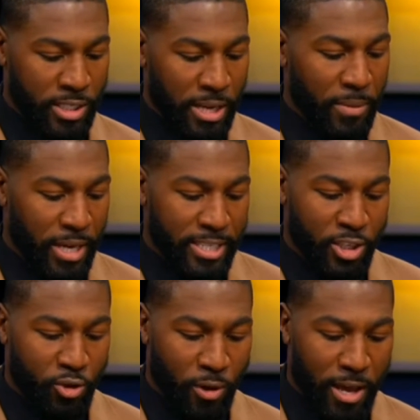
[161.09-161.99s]
Some of his
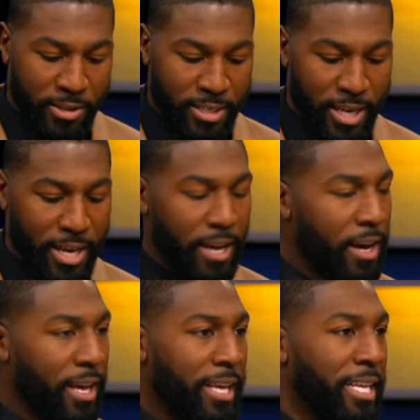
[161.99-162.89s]
strengths
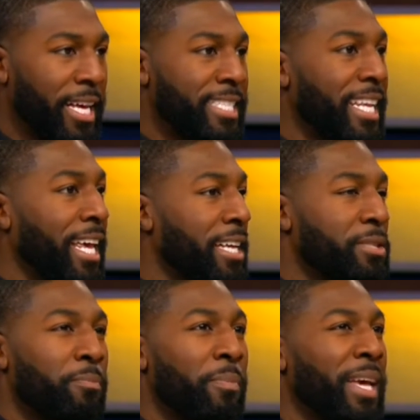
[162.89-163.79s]
his his